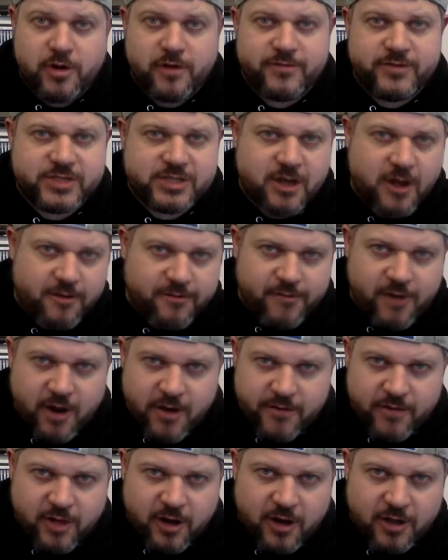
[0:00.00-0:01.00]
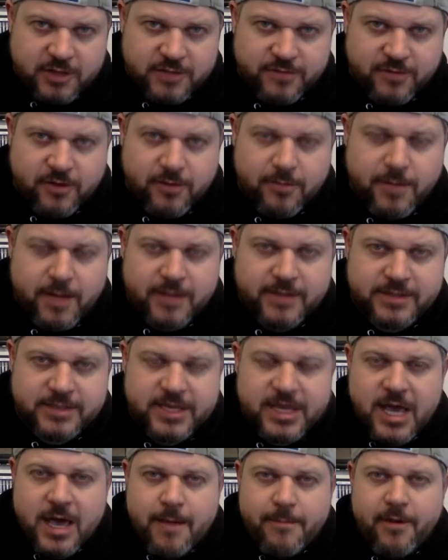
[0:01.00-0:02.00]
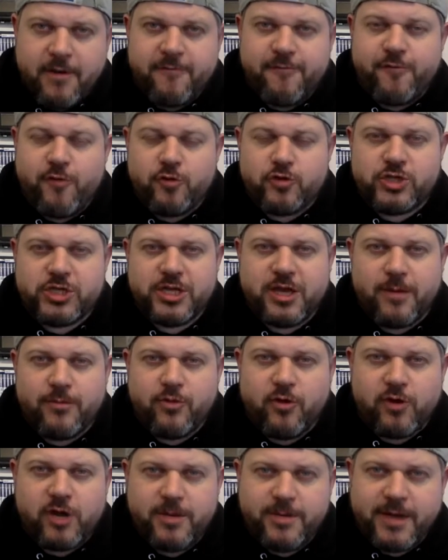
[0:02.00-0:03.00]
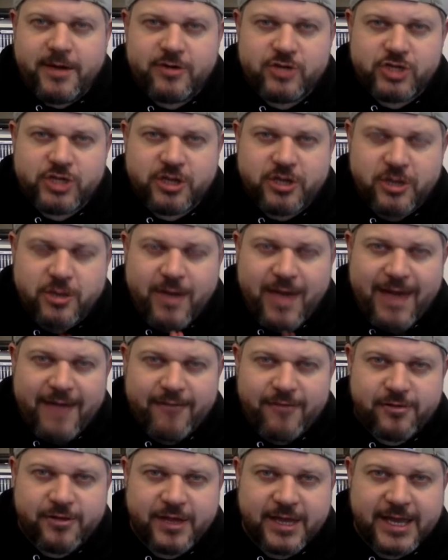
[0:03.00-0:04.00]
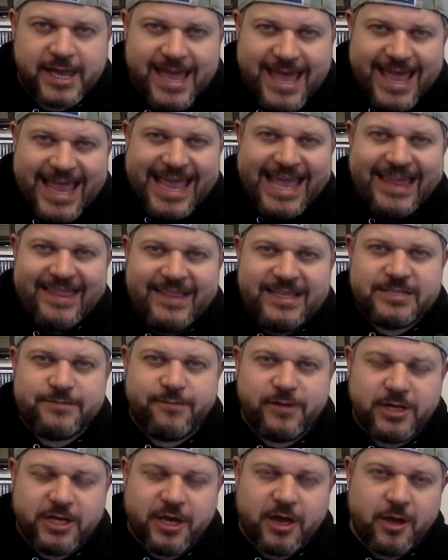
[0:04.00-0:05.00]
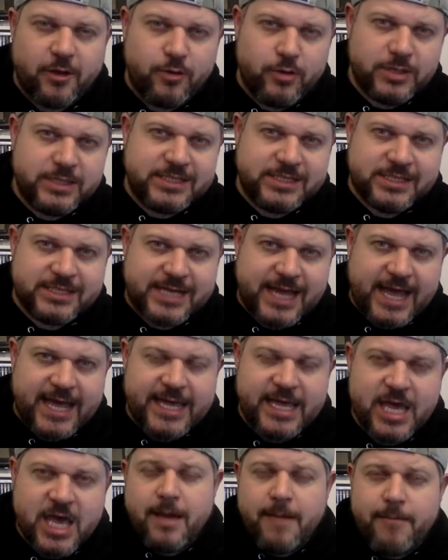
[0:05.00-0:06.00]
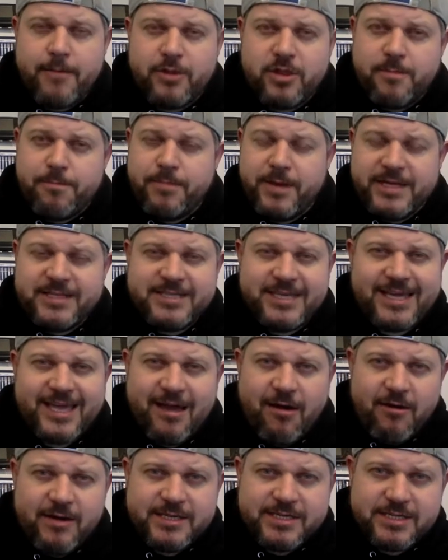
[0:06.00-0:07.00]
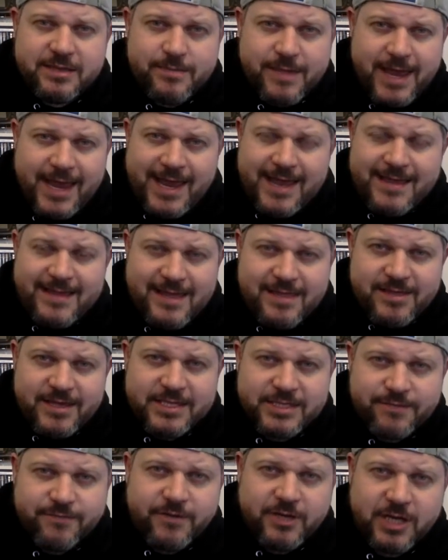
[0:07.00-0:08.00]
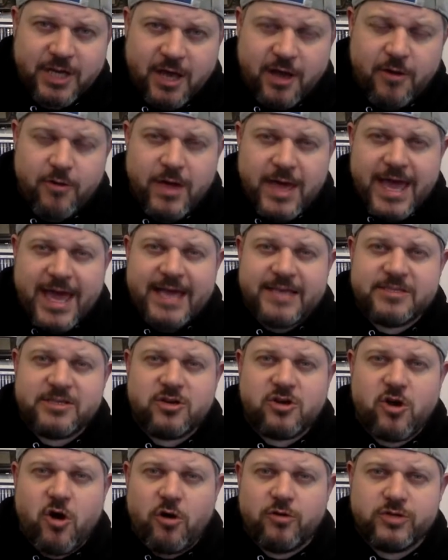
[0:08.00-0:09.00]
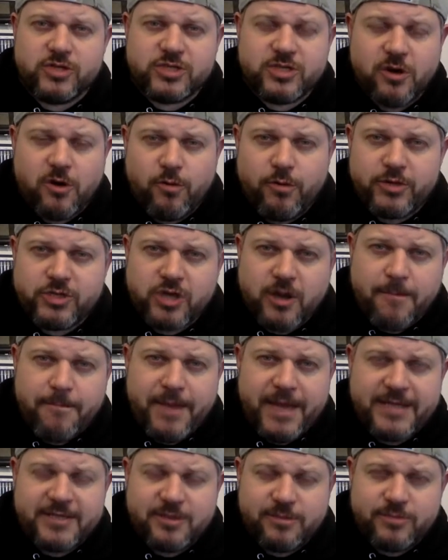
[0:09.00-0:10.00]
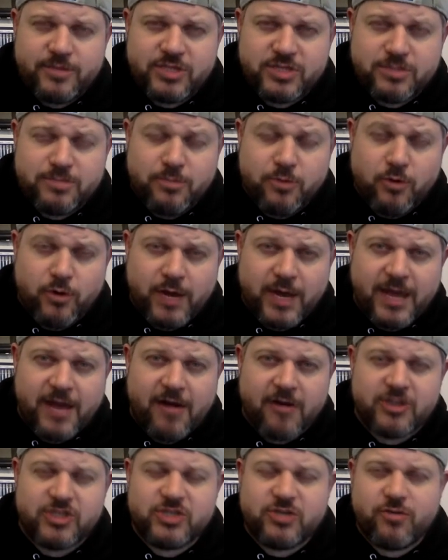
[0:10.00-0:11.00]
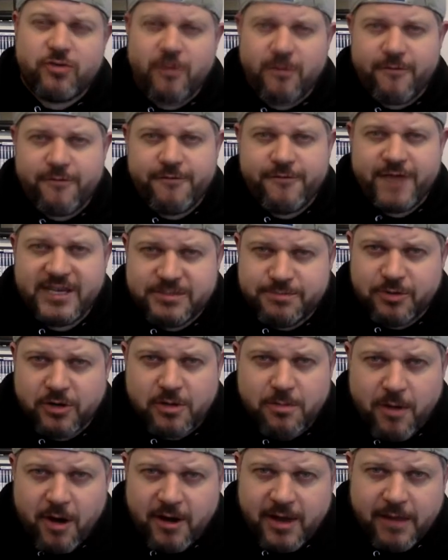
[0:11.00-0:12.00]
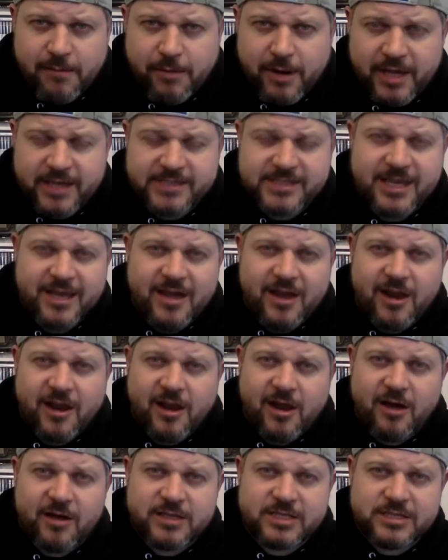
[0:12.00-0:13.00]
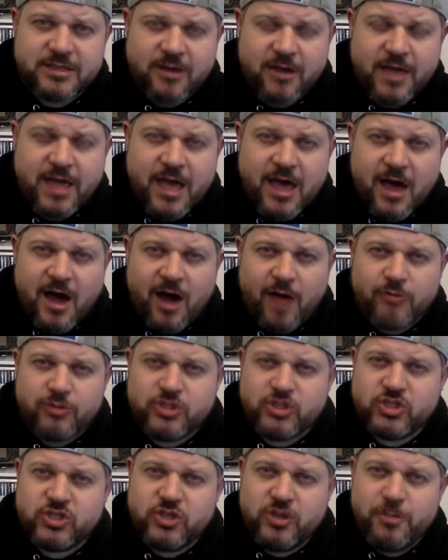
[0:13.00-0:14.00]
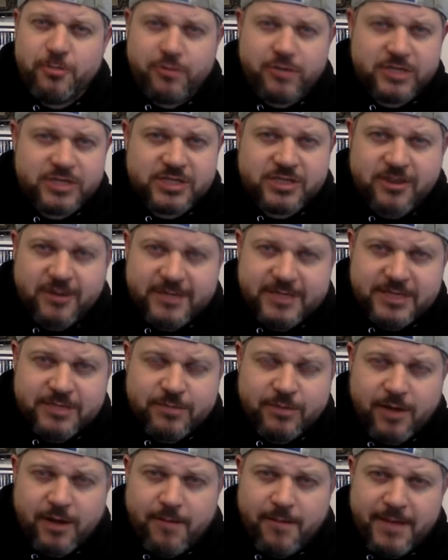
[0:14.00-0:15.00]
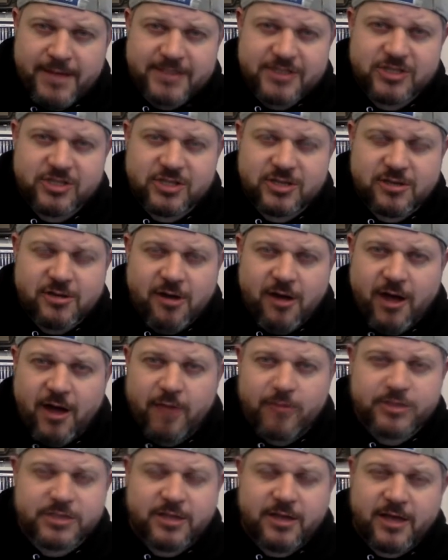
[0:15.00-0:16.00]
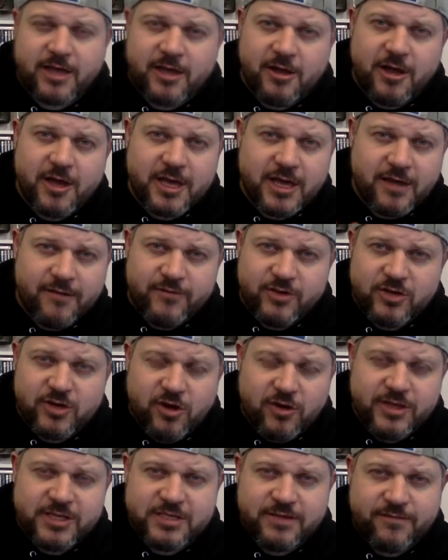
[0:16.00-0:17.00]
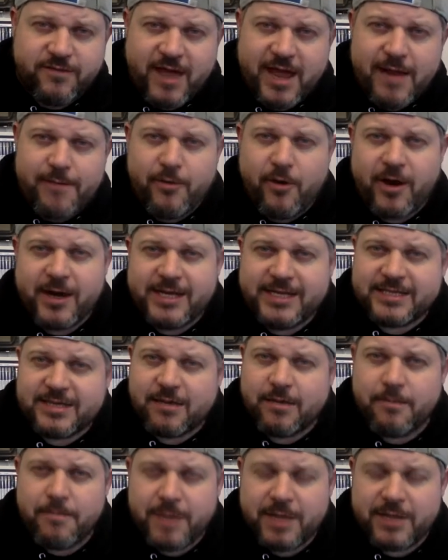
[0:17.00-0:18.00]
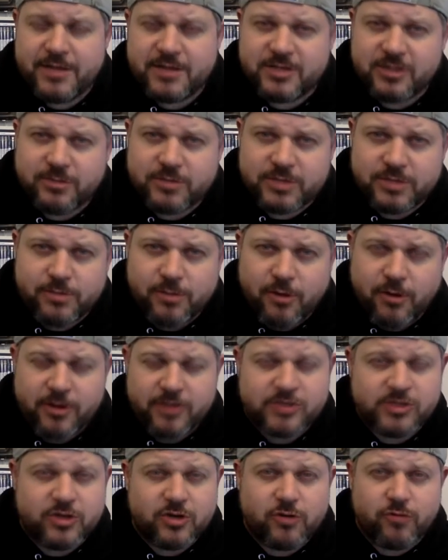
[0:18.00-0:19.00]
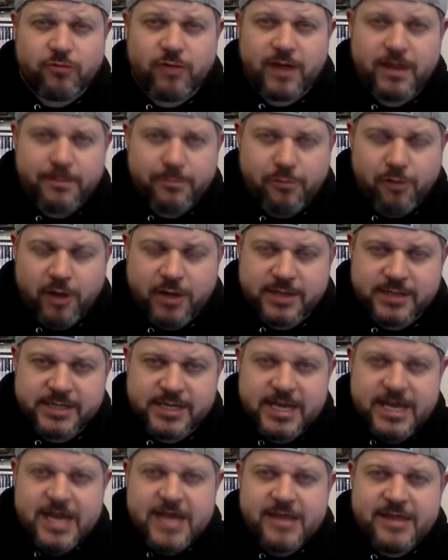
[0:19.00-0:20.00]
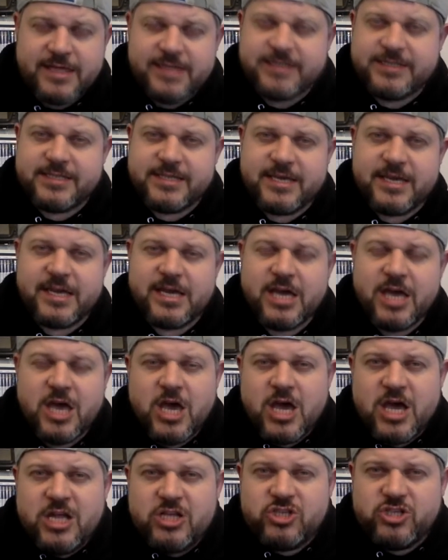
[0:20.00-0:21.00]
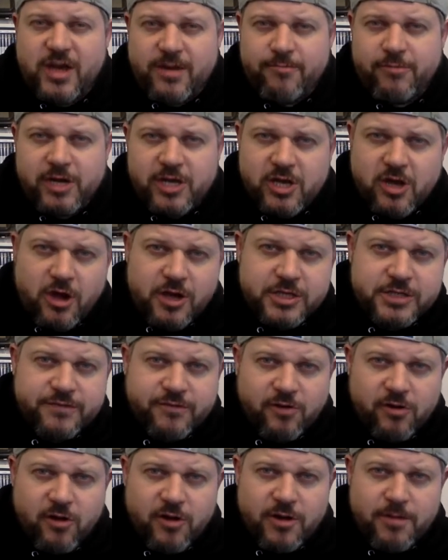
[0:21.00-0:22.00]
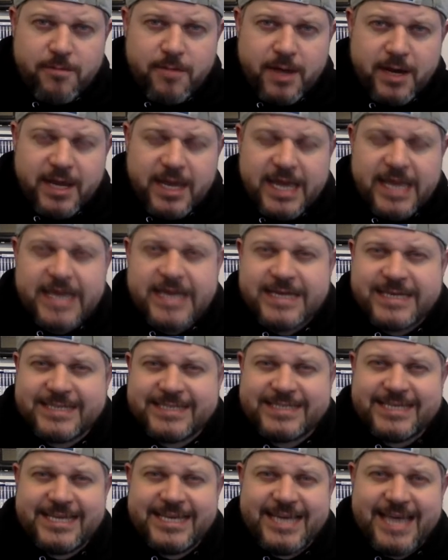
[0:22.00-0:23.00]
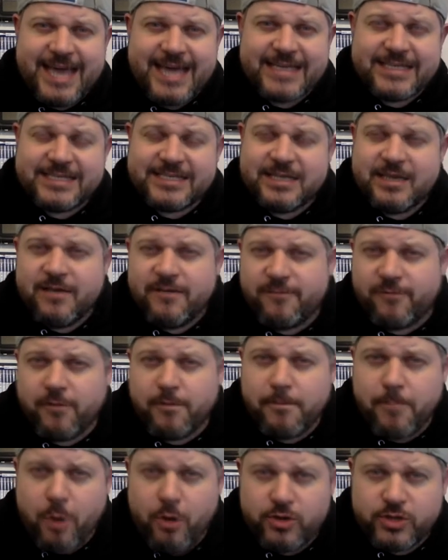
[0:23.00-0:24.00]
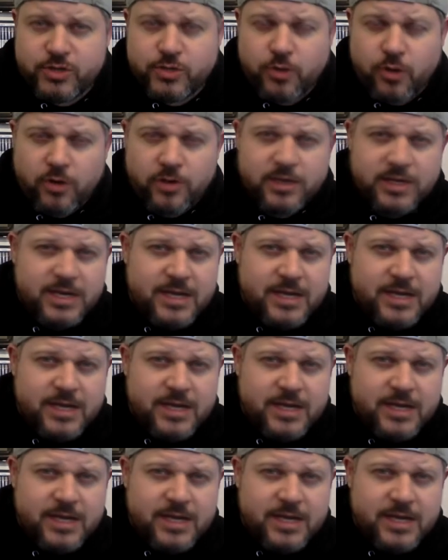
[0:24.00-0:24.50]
of stuff over the last few months, but unfortunately I'm not going to be able to show you everything in this video today. But the big ticket item in this video is a console which I picked up this morning. I saw it on Facebook Marketplace last night. I was super excited when I messaged the guy. I was like, look, if you've got this available, I need to come and pick this up tomorrow. It was a great price. This thing generally goes for a lot of money. CX for a boxed one,